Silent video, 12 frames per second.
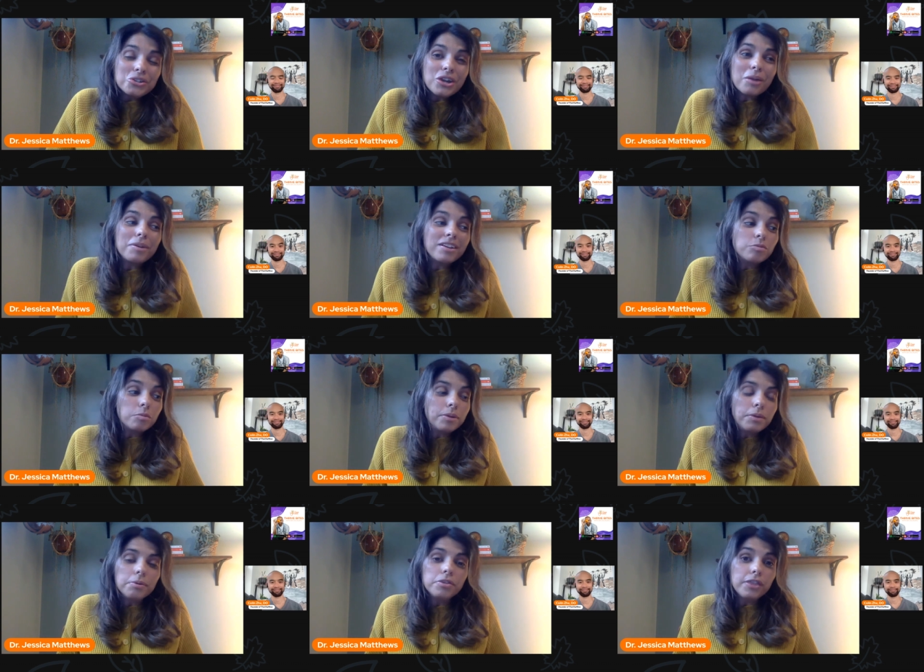share because when
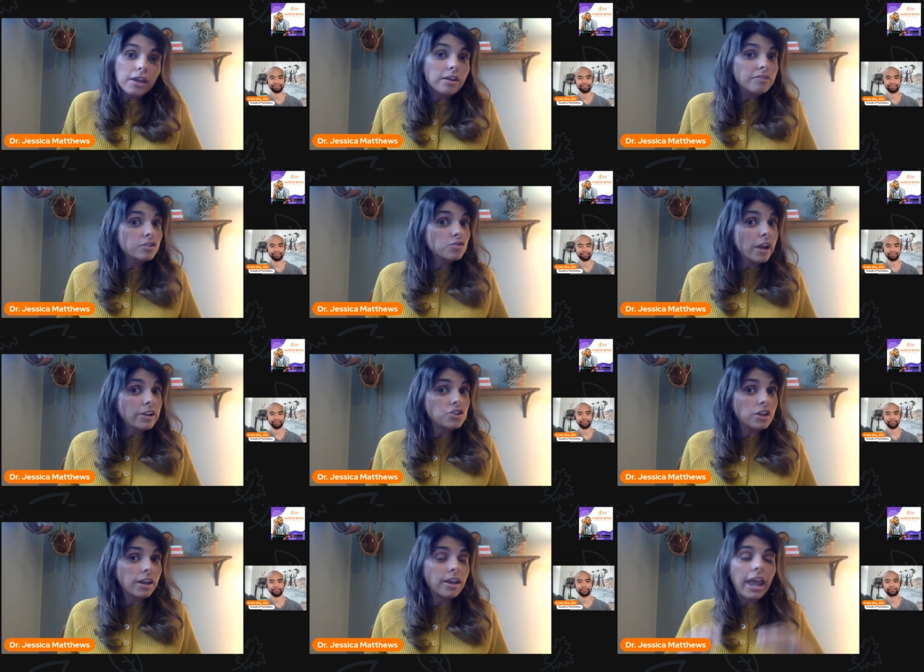people think of
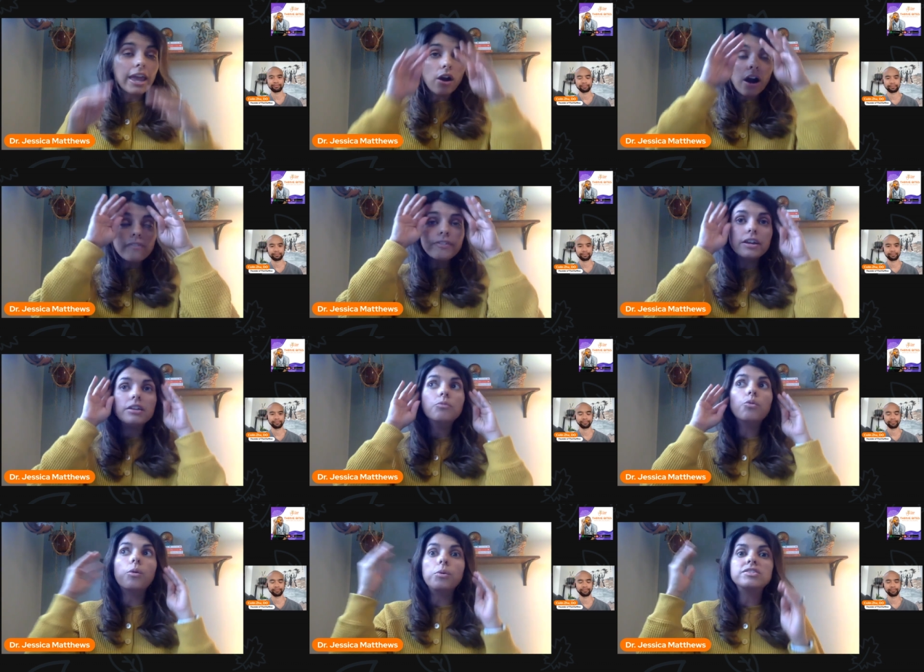stretching, and often
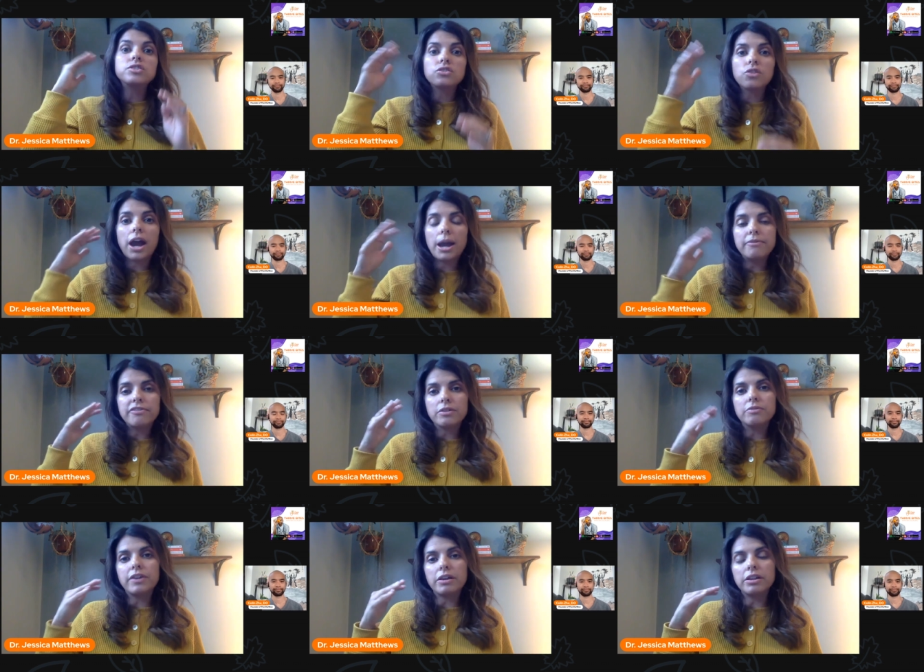what was described for
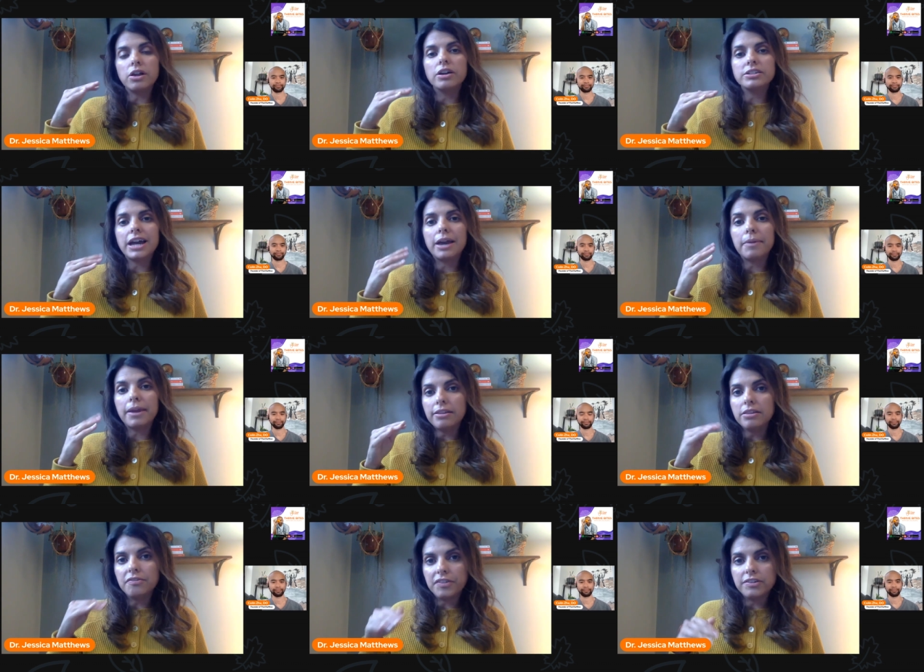a very long time in
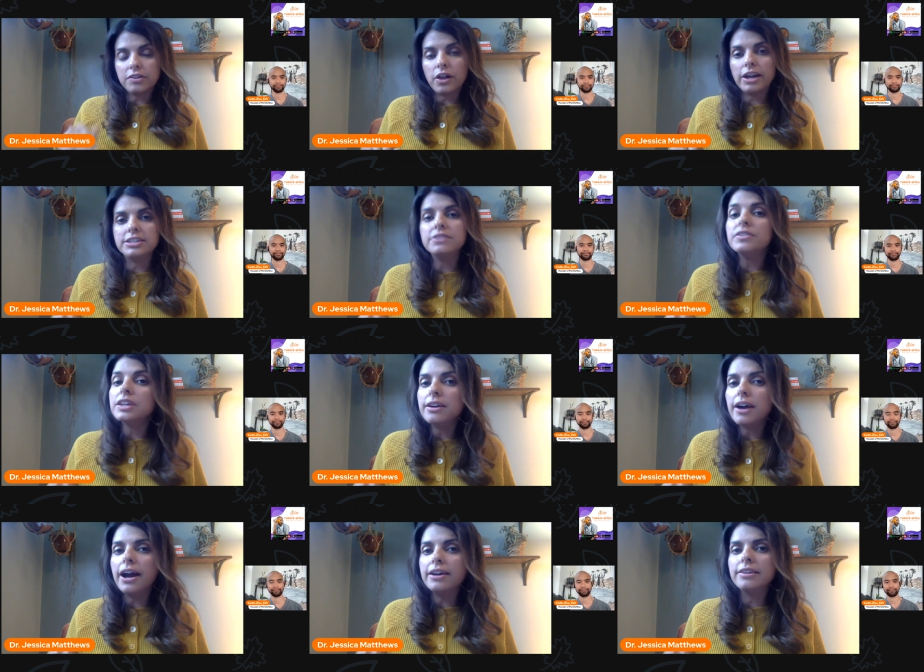the physical activity
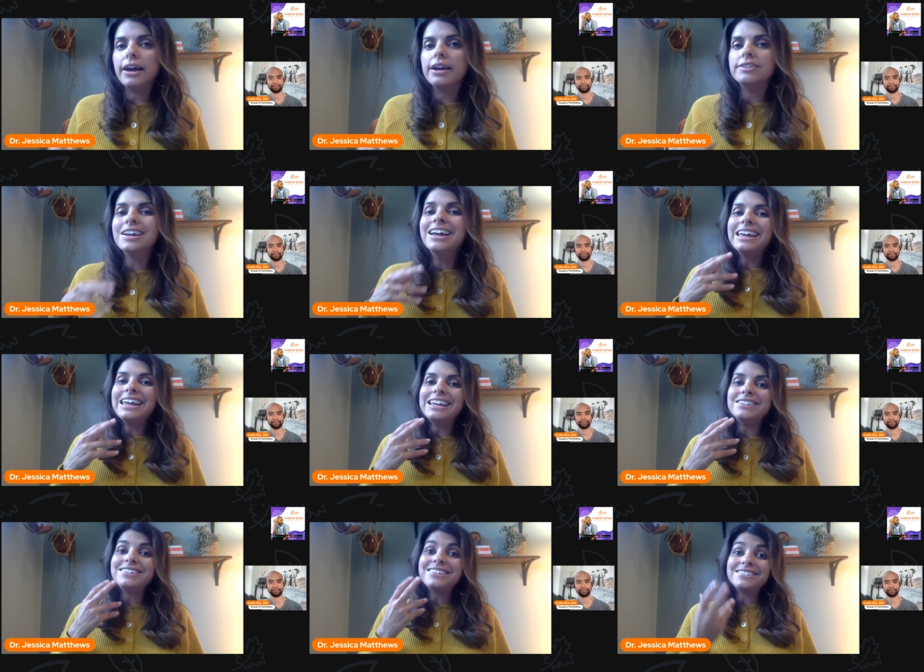guidelines
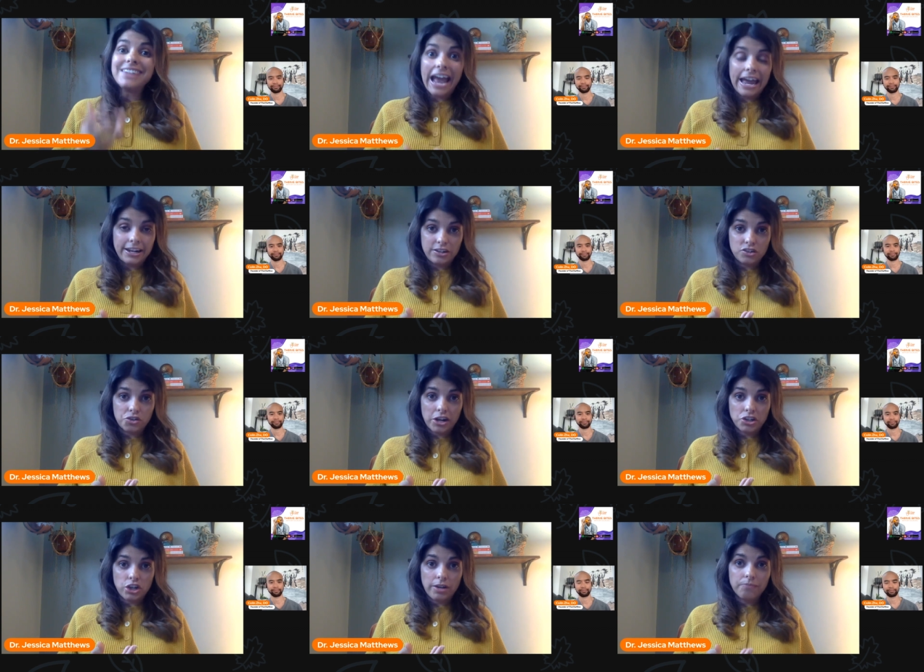is static
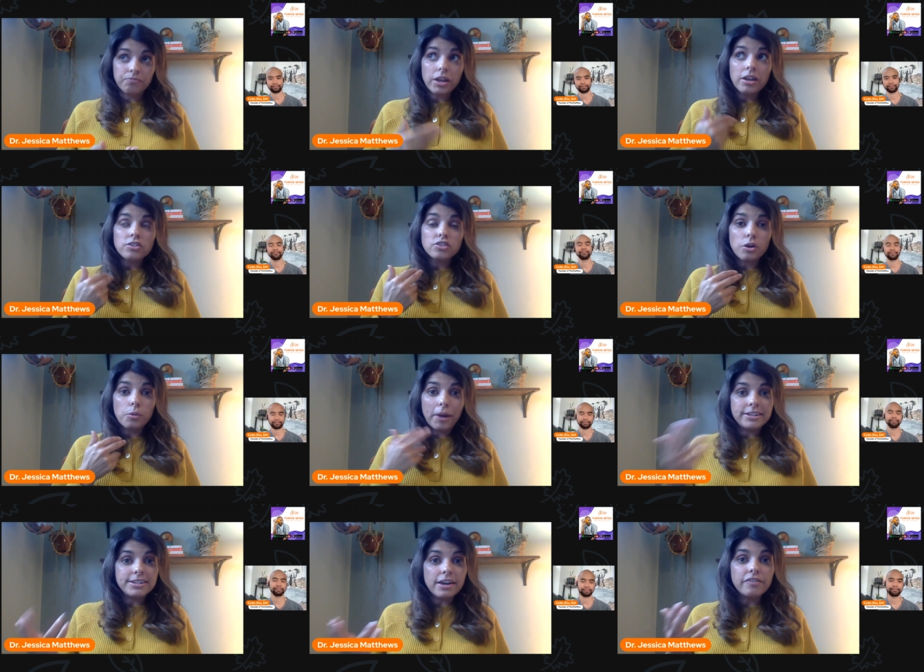stretching. So, by
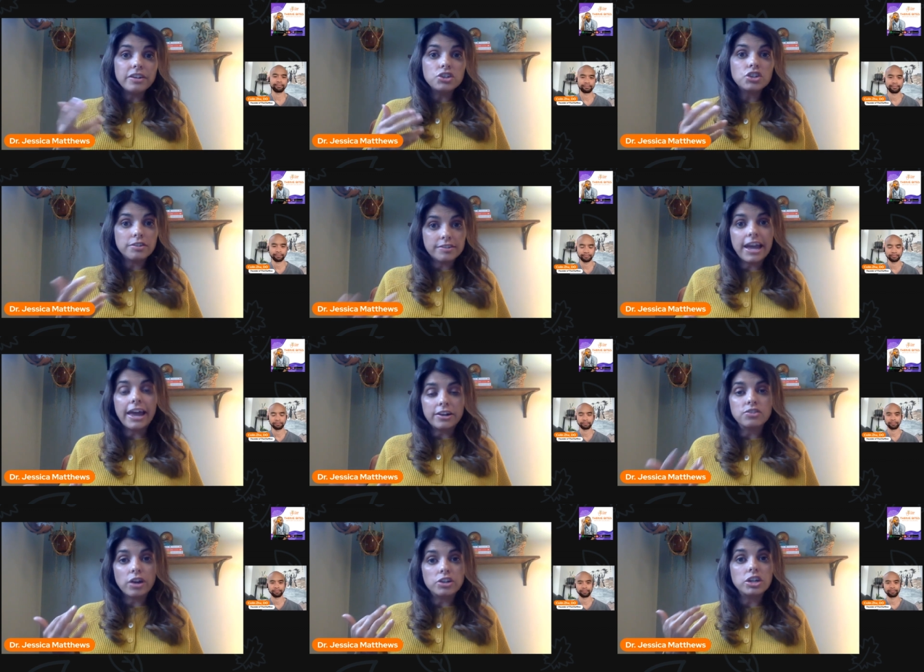definition, static
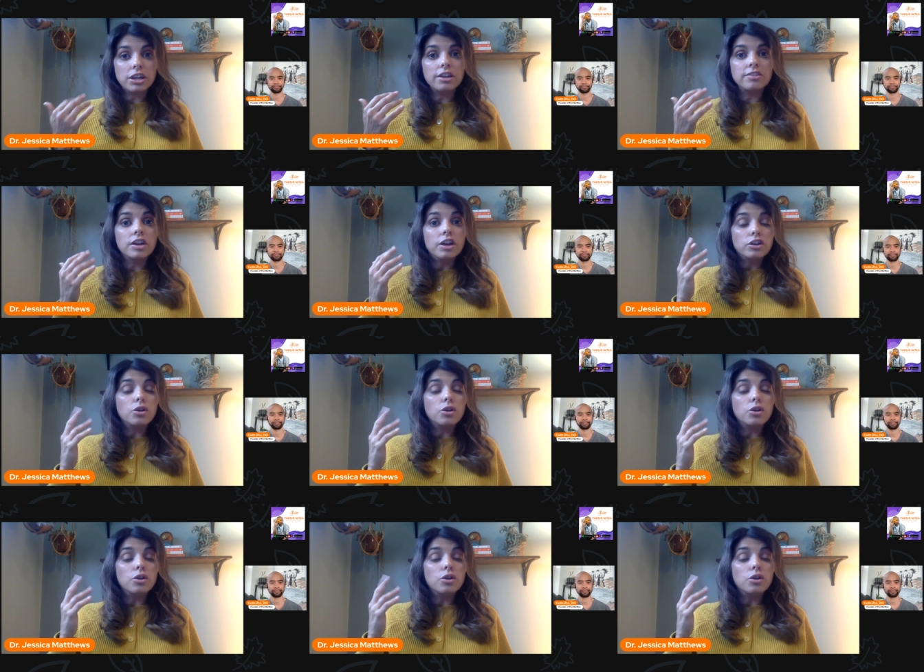stretching is, you